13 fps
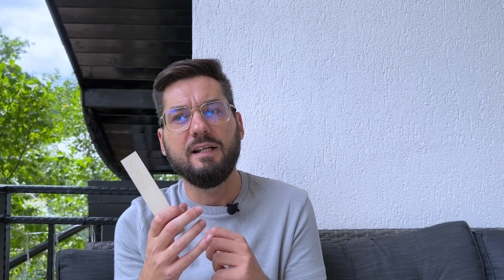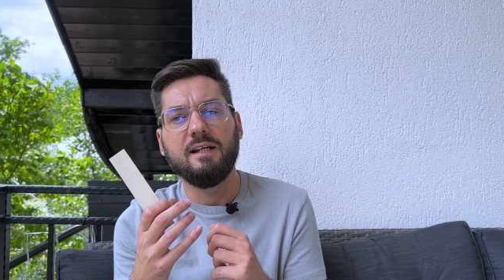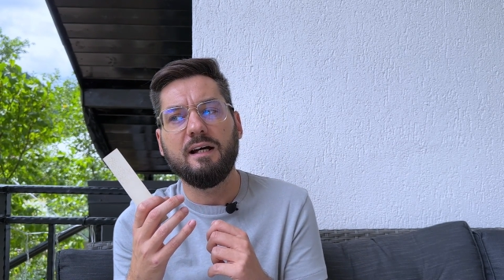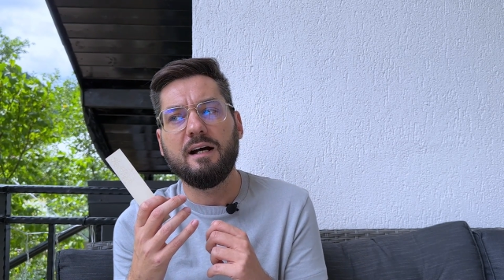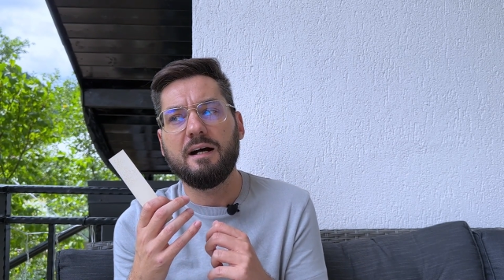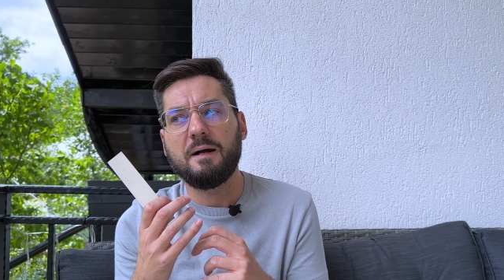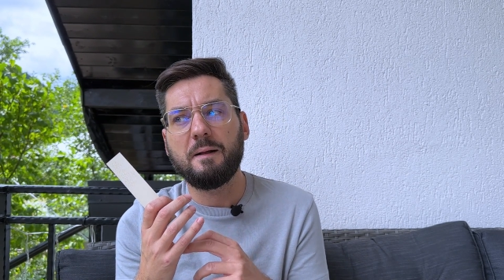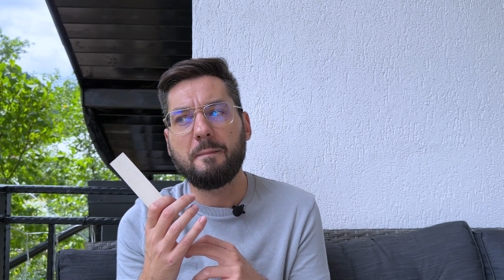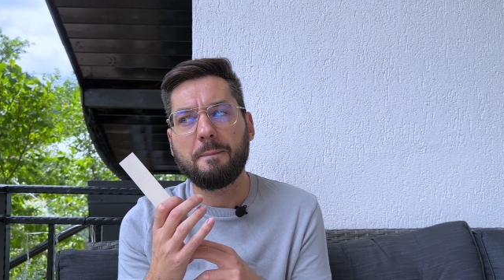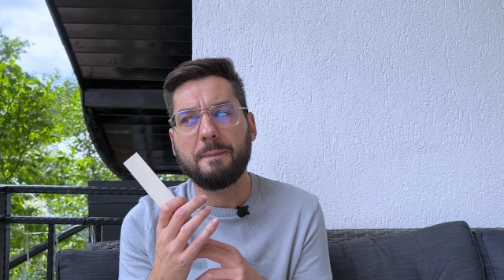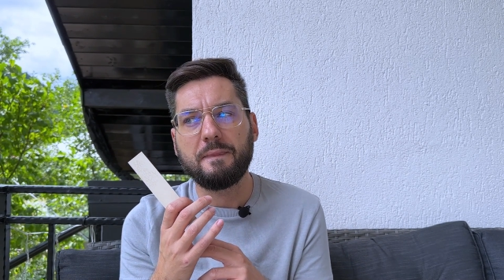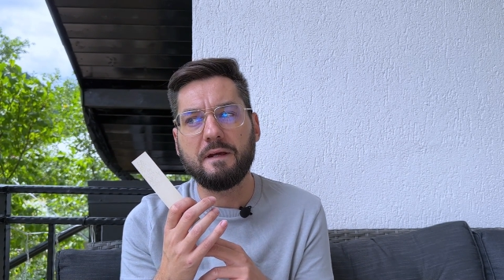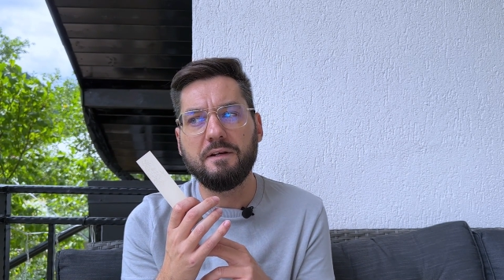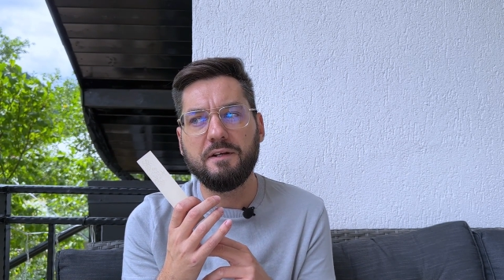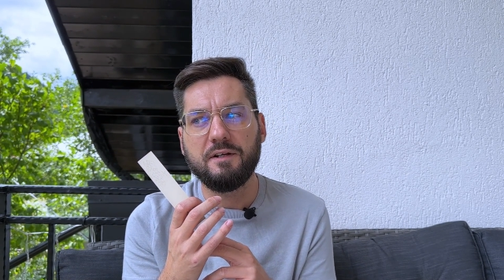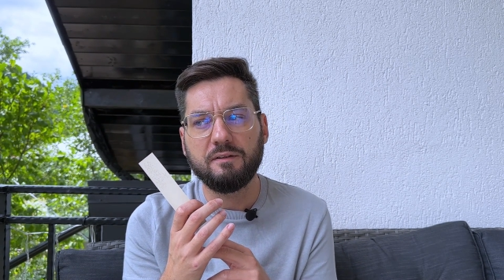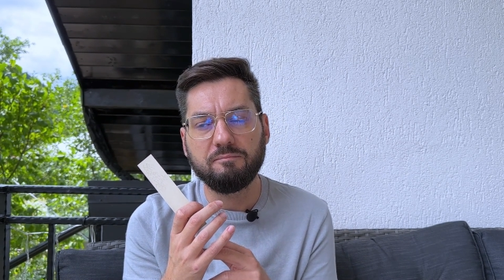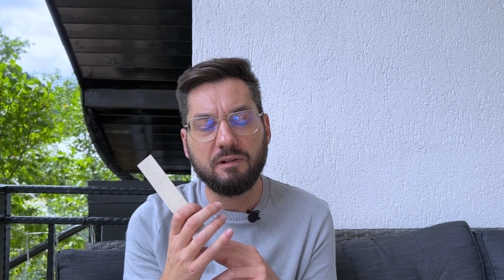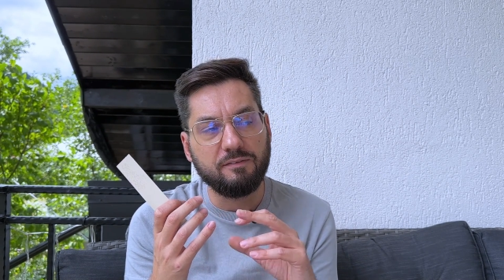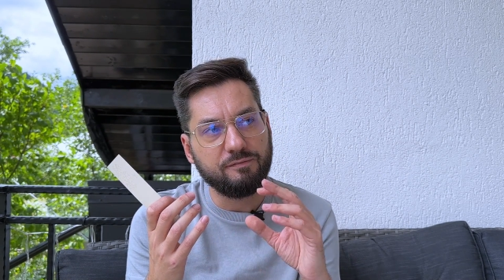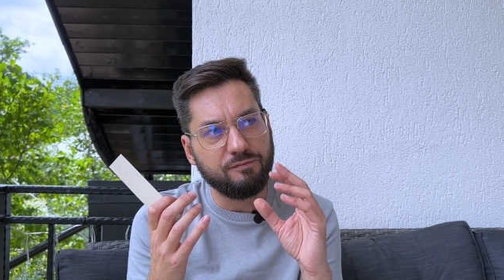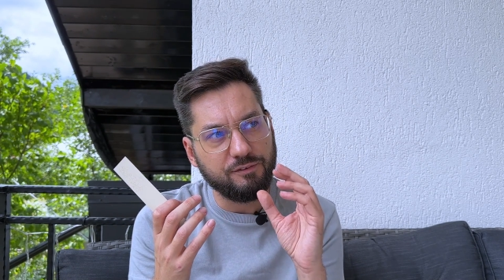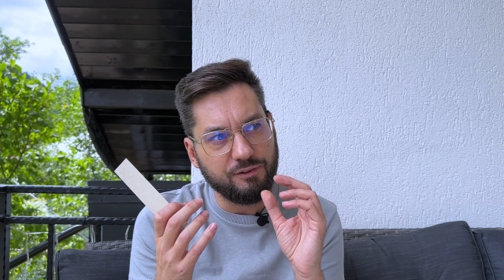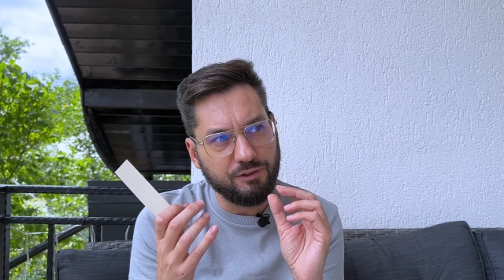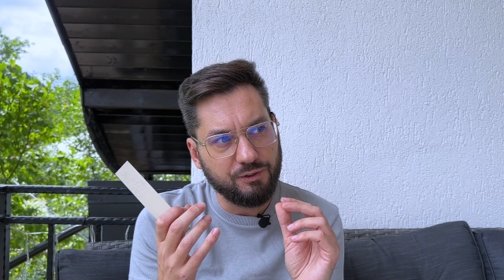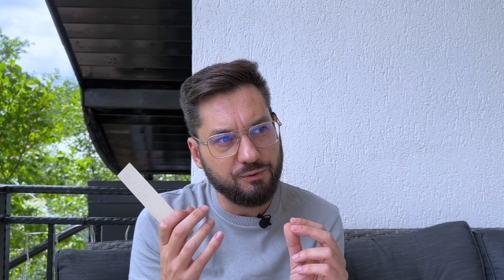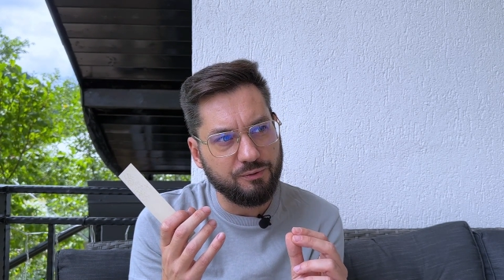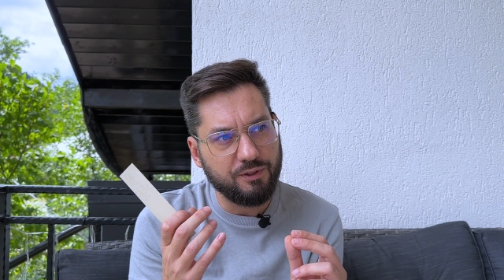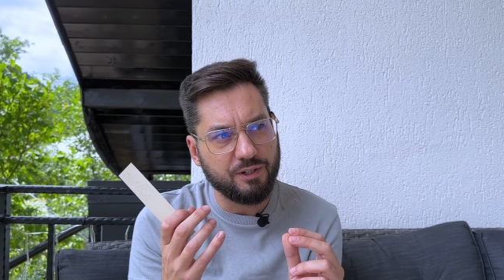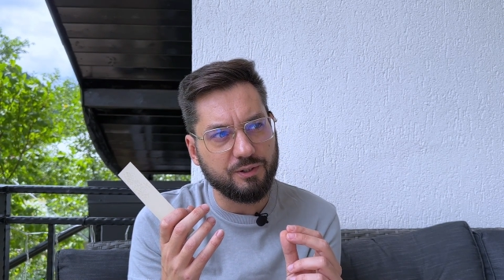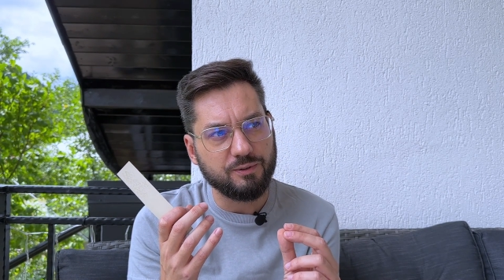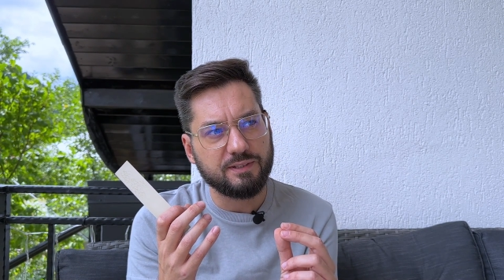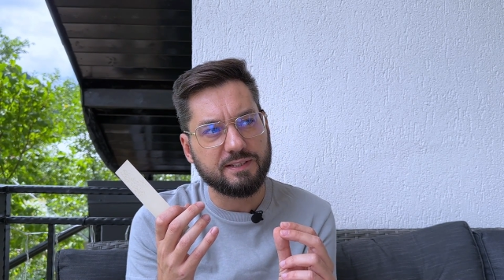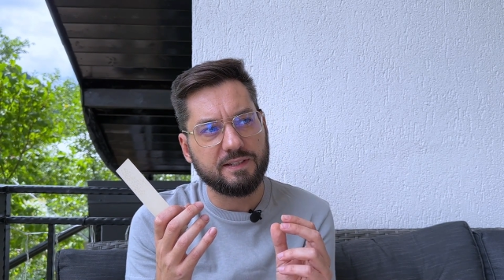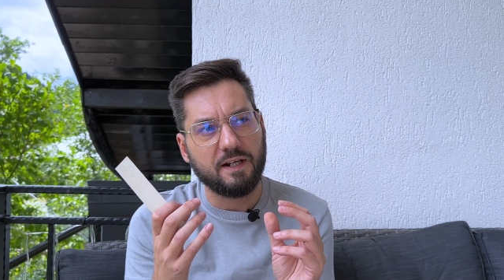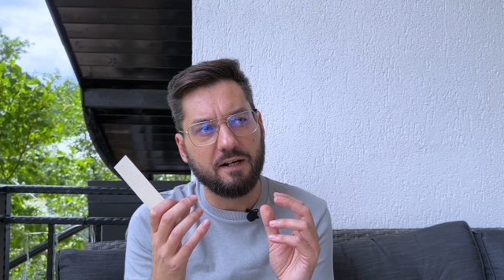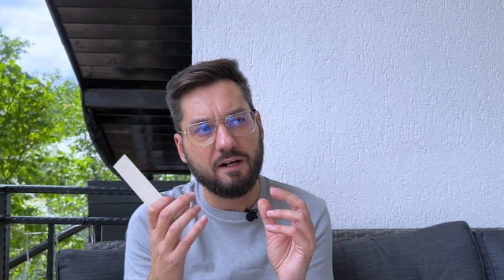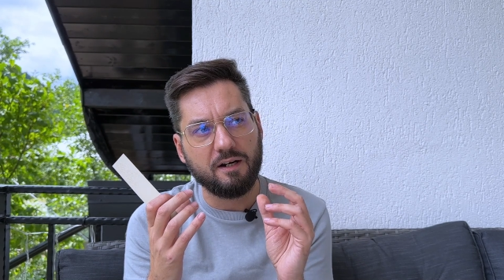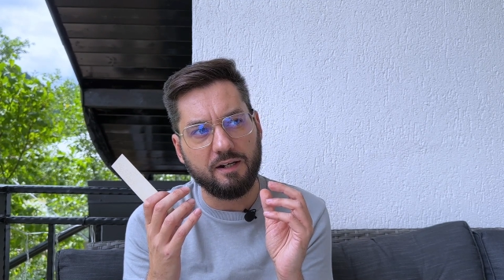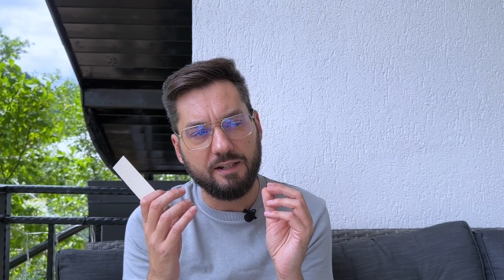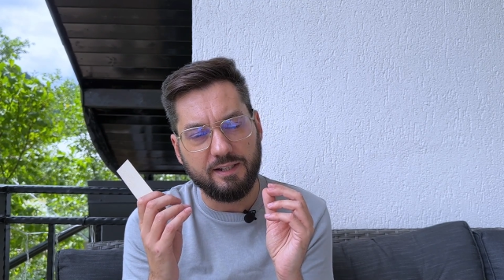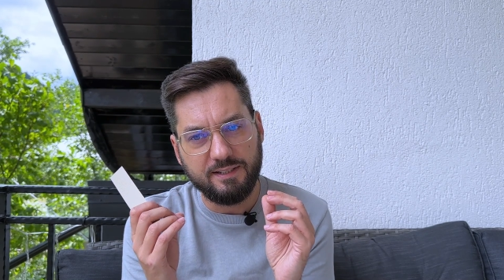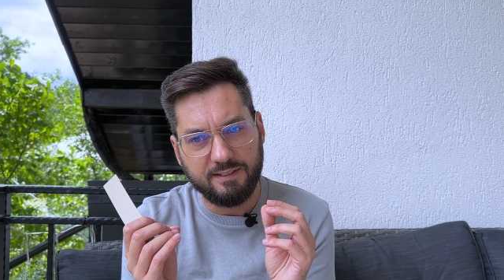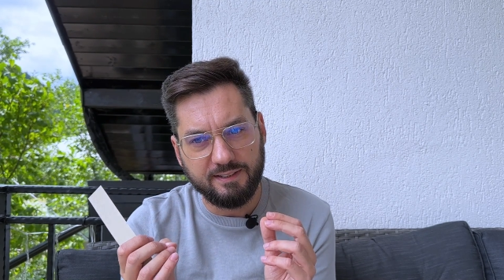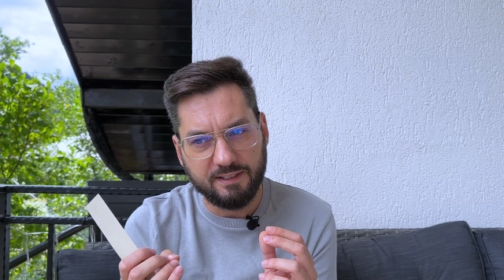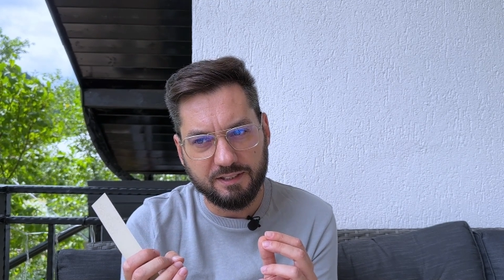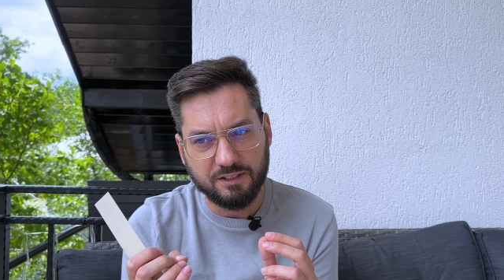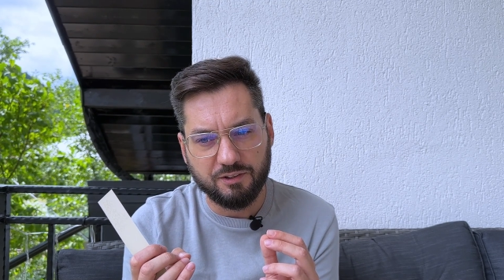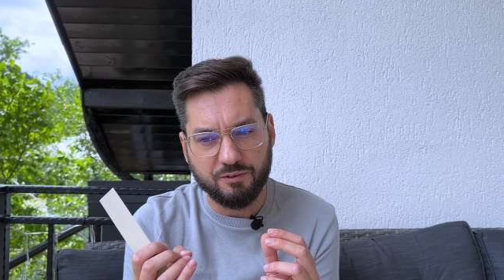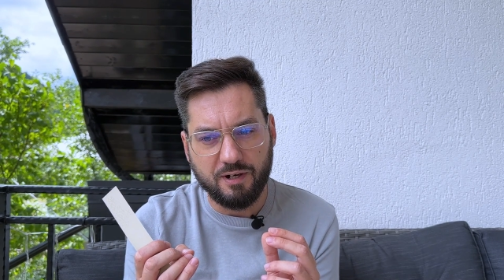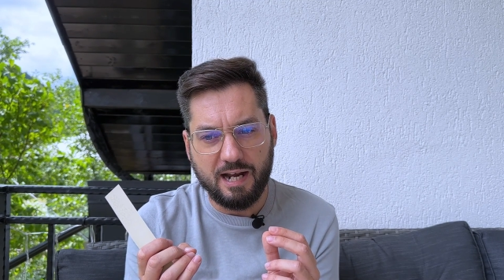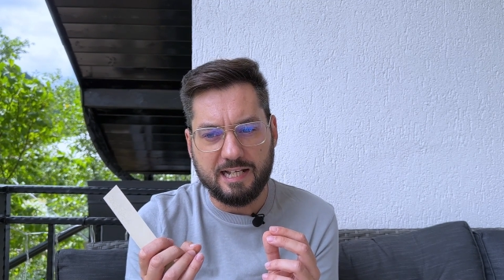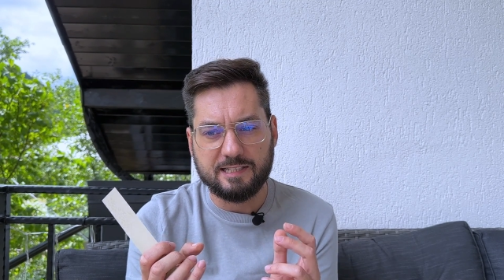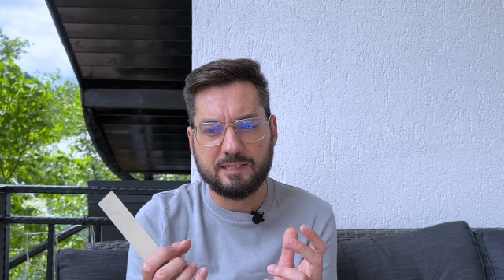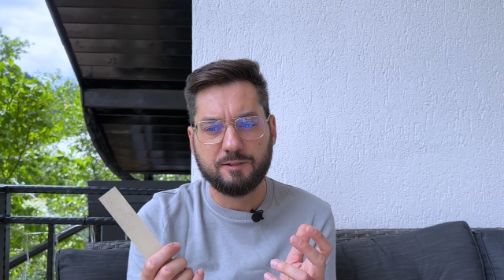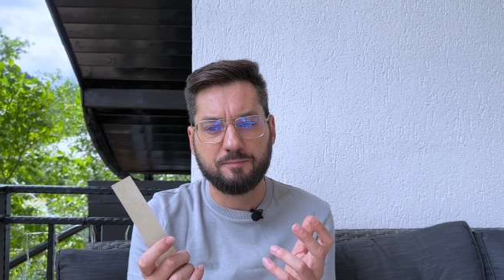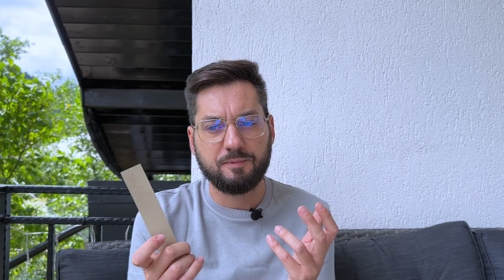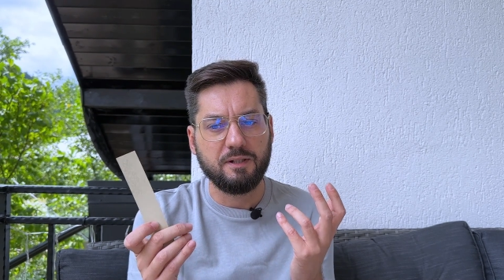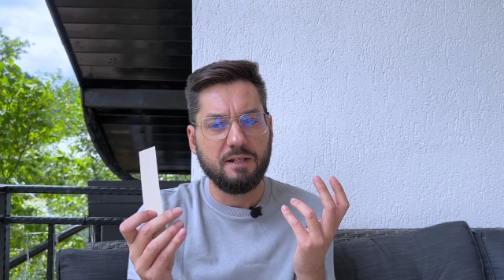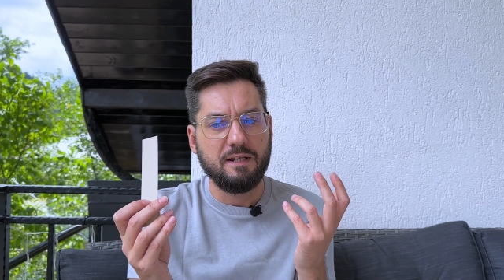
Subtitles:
a few notes that are easier to grasp.